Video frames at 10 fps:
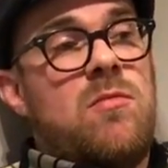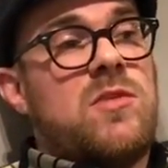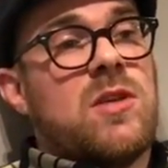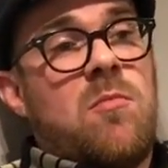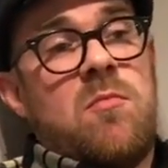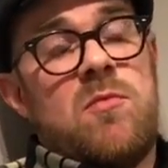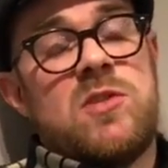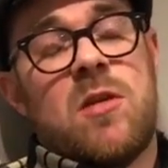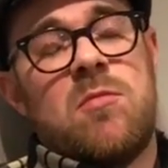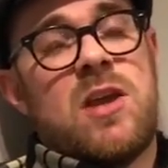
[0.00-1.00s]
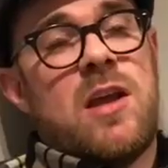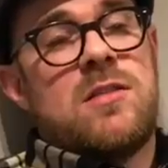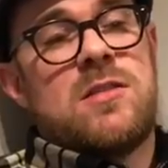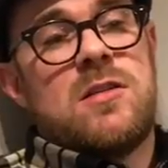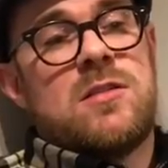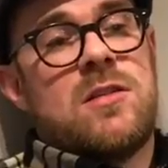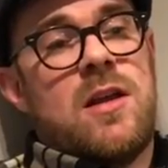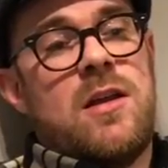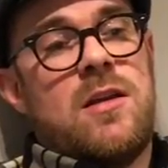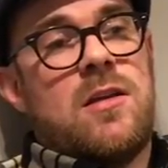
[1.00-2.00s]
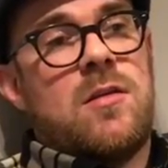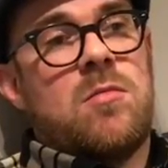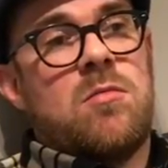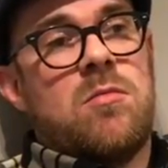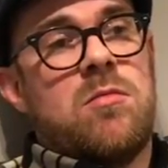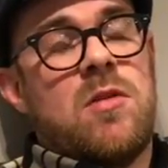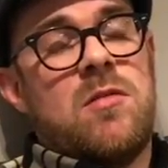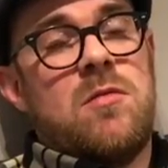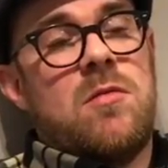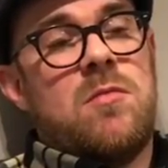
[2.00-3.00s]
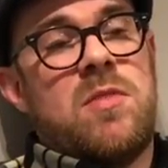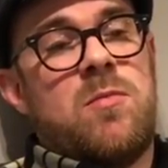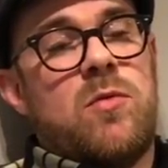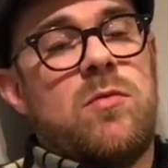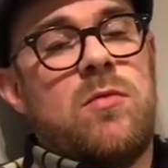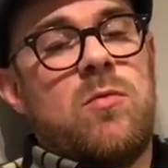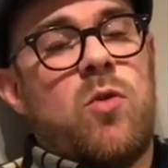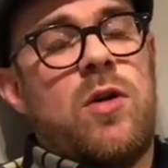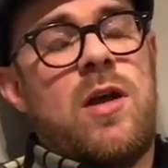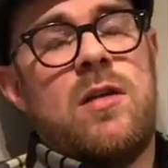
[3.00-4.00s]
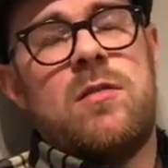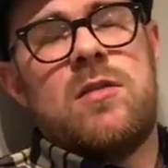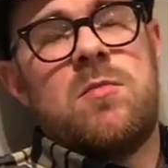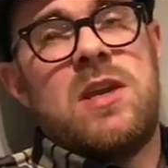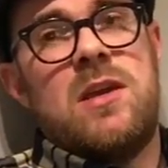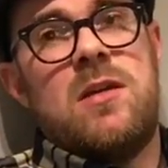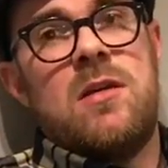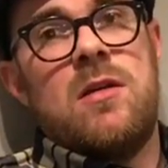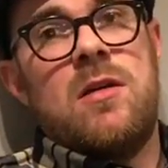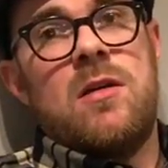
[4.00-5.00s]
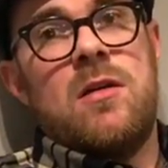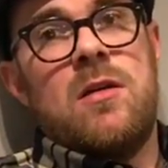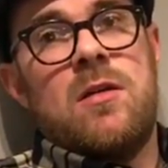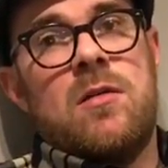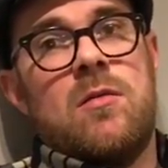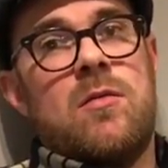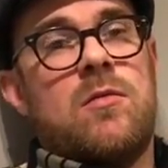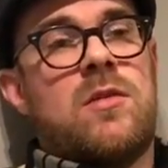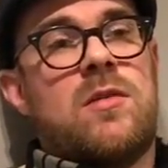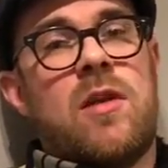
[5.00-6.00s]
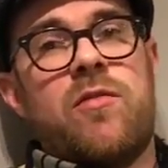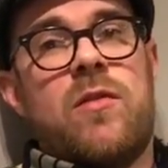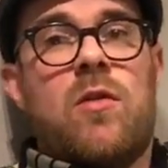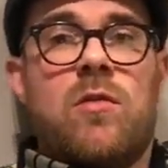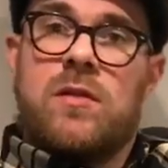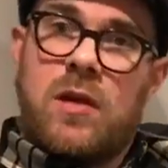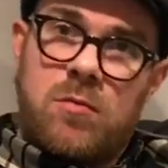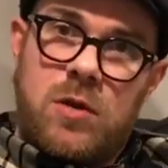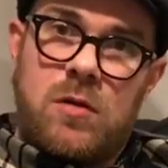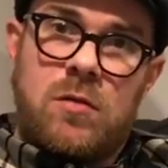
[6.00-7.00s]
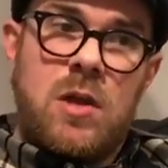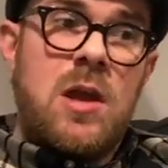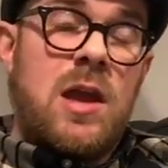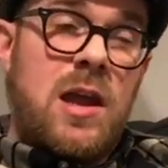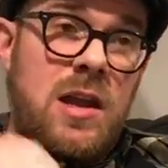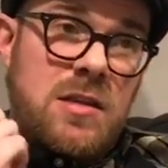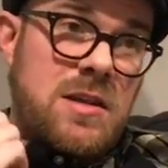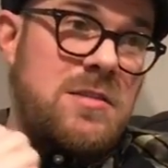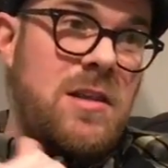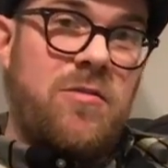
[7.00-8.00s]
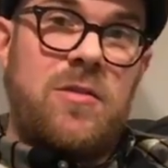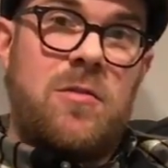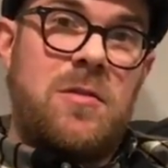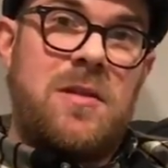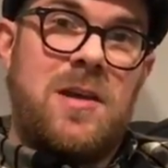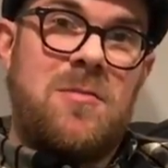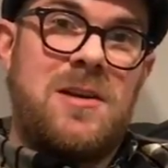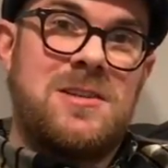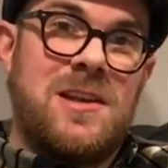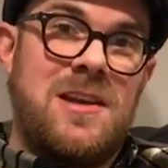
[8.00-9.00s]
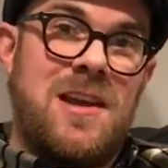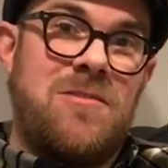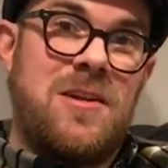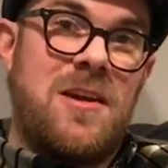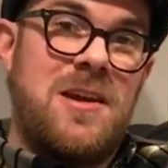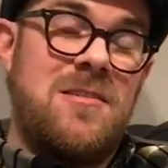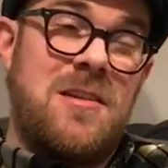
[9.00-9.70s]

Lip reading: Some gigs it's like people want it to be different the time, you know. And this is different all the time, actually, every night.